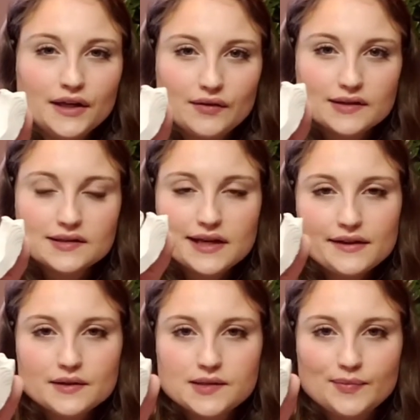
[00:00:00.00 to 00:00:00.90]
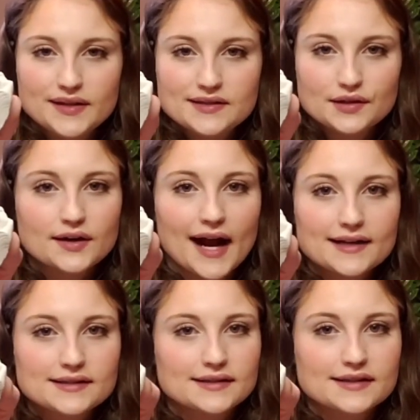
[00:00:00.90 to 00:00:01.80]
You can see all those splits and
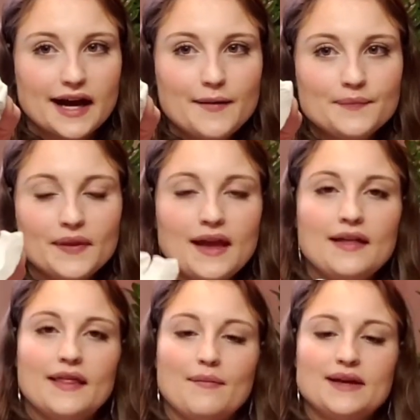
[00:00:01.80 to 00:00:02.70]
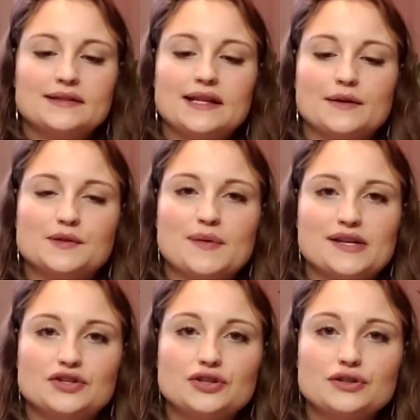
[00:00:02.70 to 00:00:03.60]
cracks in the top. That means that it was
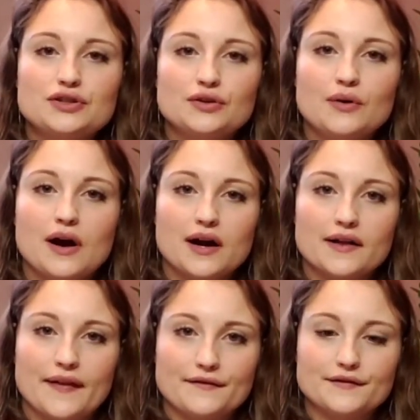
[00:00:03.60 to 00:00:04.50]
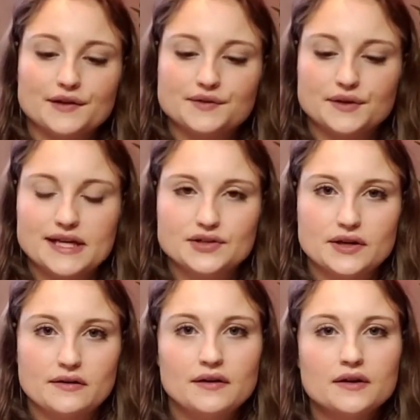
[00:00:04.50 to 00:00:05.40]
pinched too hard on that first
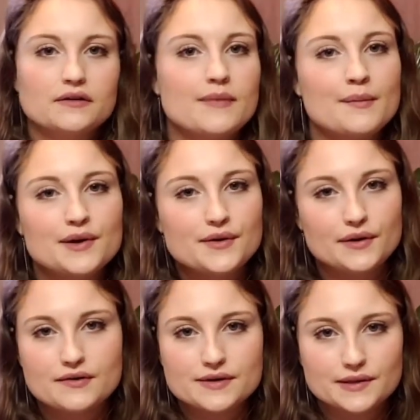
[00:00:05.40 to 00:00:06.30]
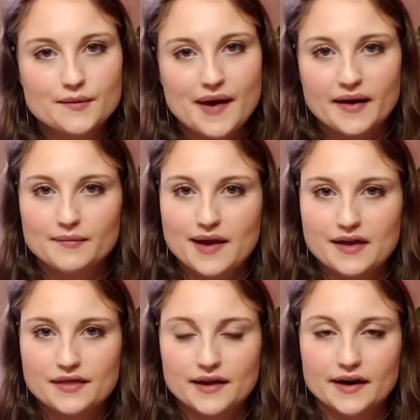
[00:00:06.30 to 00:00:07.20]
rotation. Remember, you can always go back and
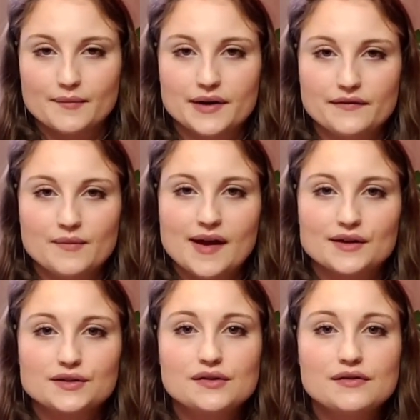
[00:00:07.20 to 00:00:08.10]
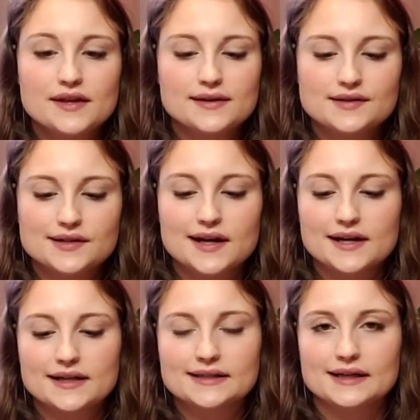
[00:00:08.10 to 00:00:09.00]
make it thinner, but if you make it too thin to
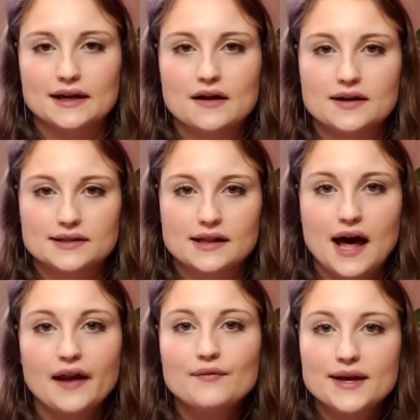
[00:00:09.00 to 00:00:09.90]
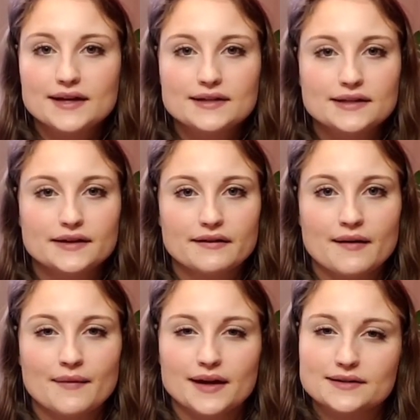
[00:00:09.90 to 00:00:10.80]
start, it's going to cause a lot of weakness in the
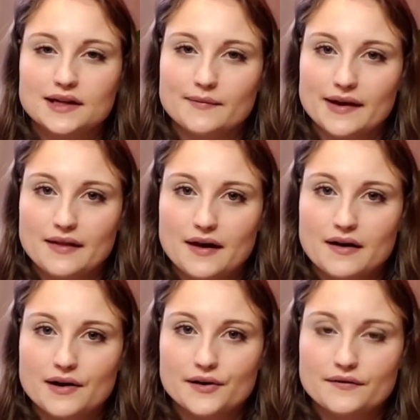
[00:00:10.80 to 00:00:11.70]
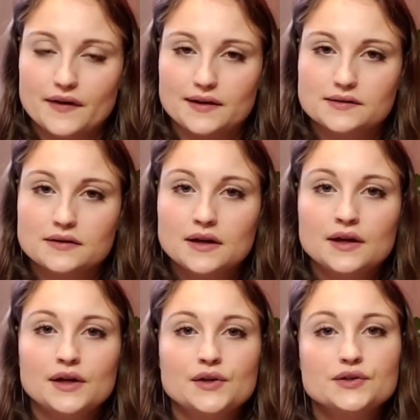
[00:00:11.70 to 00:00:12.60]
rim and it's going to be a lot harder to fix.
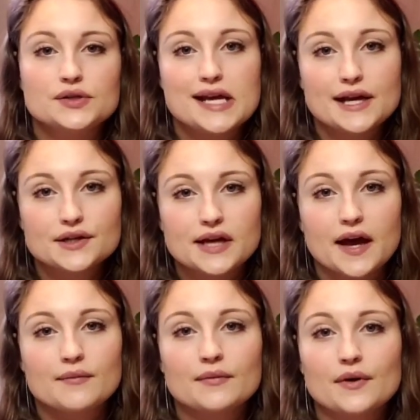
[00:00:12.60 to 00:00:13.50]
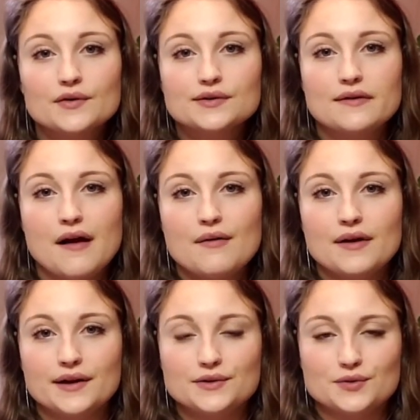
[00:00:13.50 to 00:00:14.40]
So take your time, go
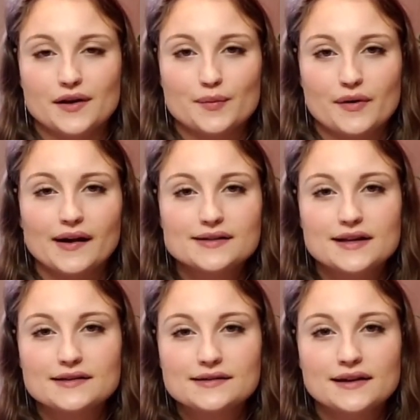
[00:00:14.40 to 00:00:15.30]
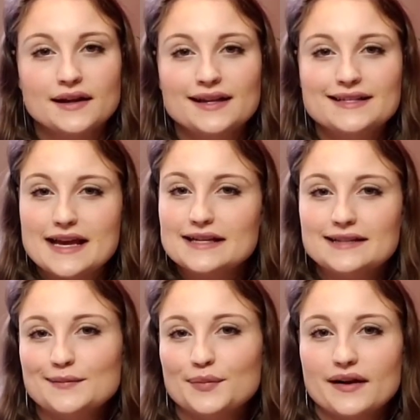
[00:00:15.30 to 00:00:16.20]
slow, and enjoy the process. Take
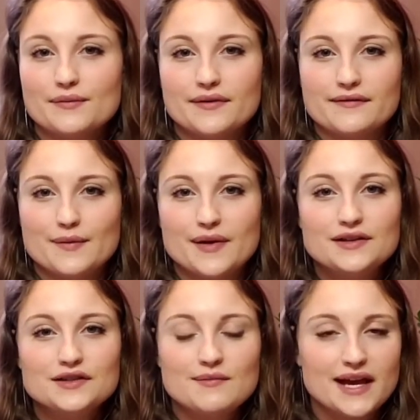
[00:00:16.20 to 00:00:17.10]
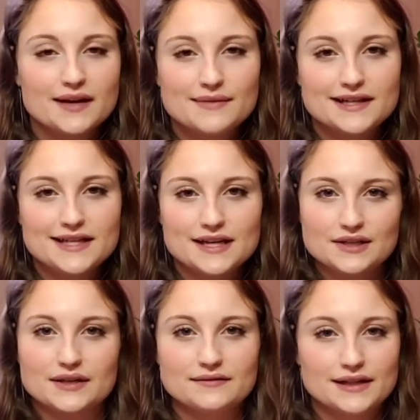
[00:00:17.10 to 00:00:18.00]
a deep breath with every pinch and make it a
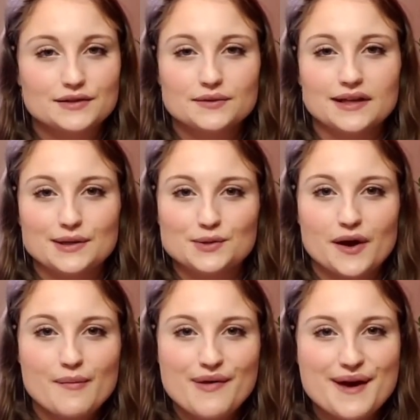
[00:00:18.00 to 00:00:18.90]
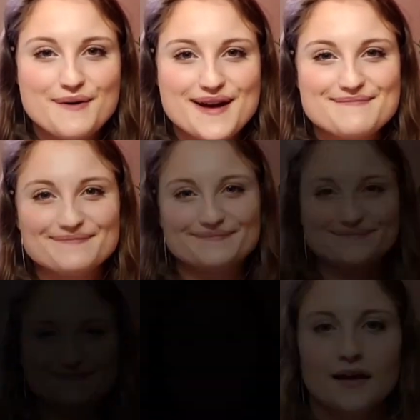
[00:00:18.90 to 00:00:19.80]
meditation. It's really enjoyable that way.
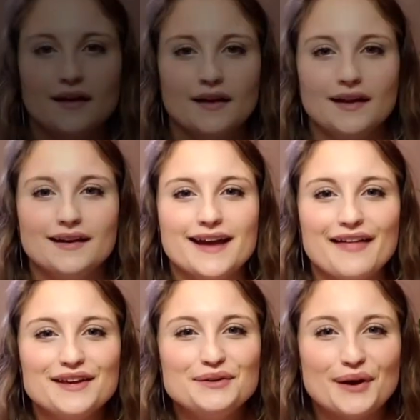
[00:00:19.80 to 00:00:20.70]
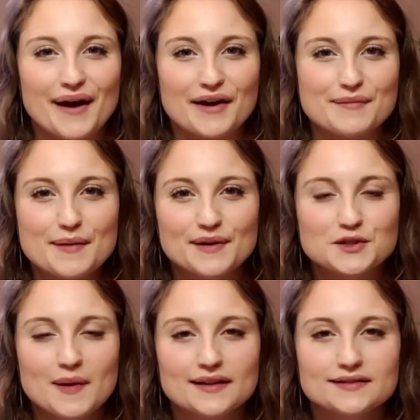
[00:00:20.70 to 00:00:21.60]
Now that you know how to make
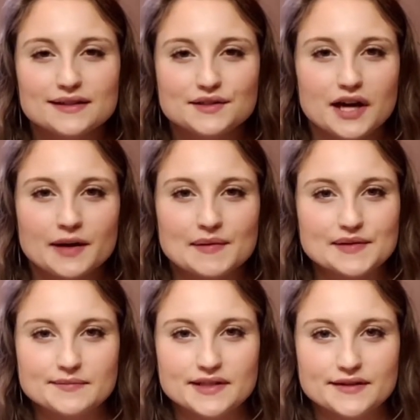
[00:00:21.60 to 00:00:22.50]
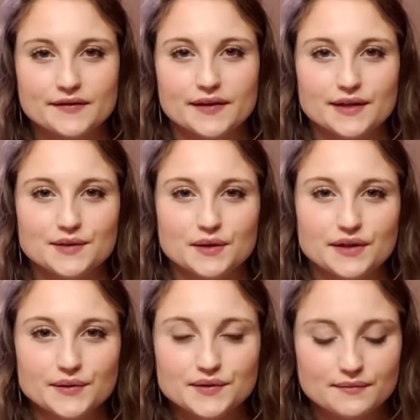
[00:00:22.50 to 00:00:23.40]
pinch pots, let's talk about some of the different things you
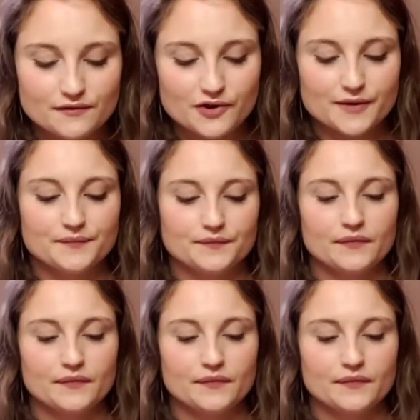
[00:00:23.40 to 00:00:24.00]
can use them for.